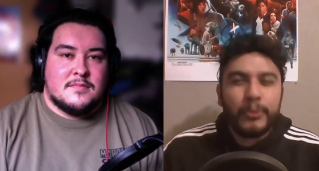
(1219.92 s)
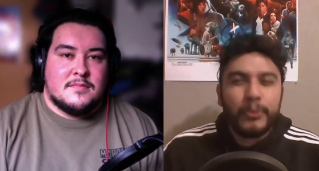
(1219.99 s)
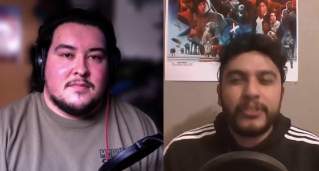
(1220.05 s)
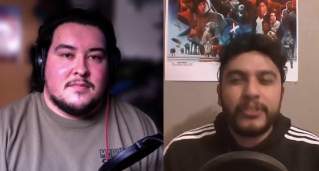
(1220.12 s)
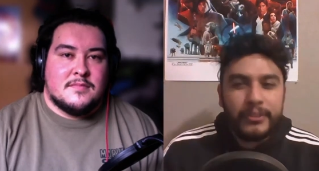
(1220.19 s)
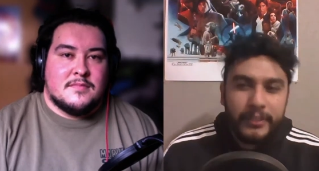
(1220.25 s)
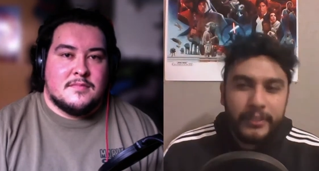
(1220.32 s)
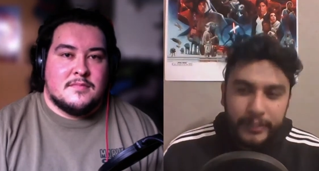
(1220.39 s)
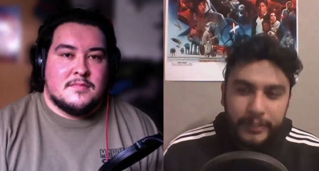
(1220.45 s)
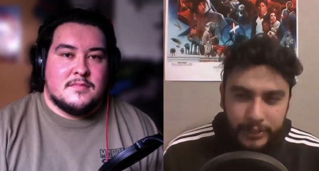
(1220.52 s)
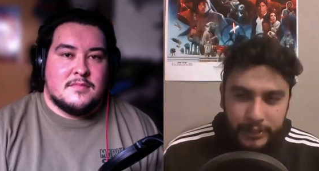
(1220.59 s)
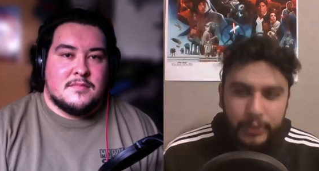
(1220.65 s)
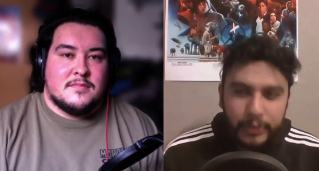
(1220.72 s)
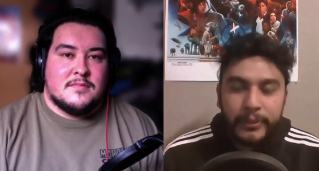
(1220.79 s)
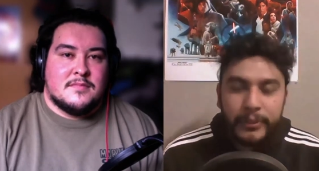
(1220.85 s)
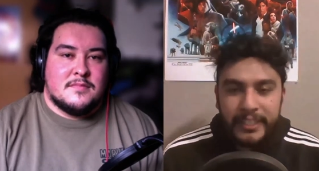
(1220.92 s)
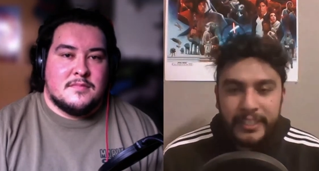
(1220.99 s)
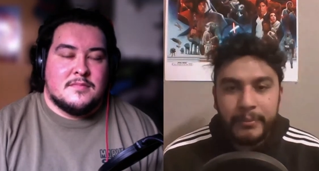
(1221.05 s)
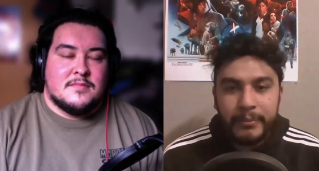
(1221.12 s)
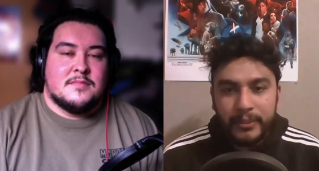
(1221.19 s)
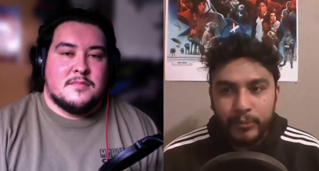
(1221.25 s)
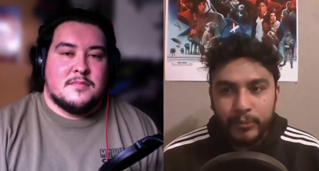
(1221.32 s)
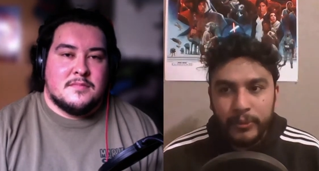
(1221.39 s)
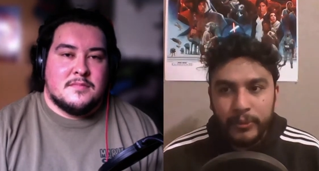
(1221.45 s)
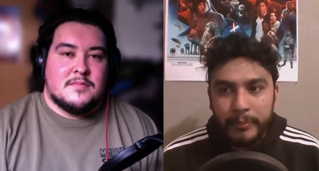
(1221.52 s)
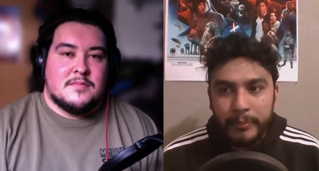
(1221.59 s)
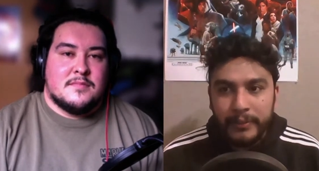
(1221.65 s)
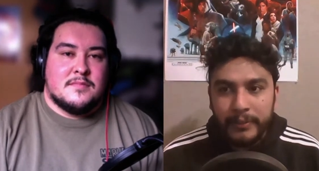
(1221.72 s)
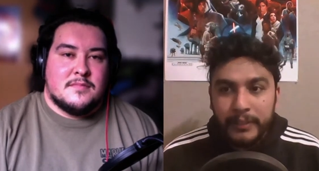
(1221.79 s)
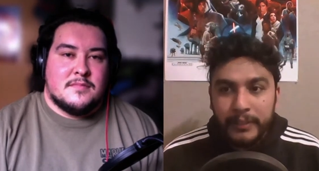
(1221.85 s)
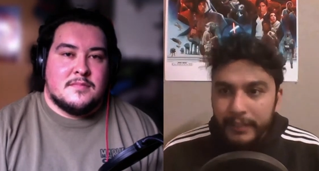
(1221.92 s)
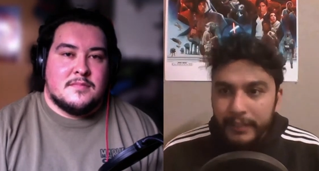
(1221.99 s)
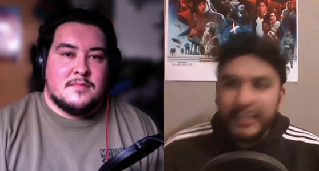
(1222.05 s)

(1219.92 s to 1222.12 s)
Speaker 1: more so the story that I'm a little worried about.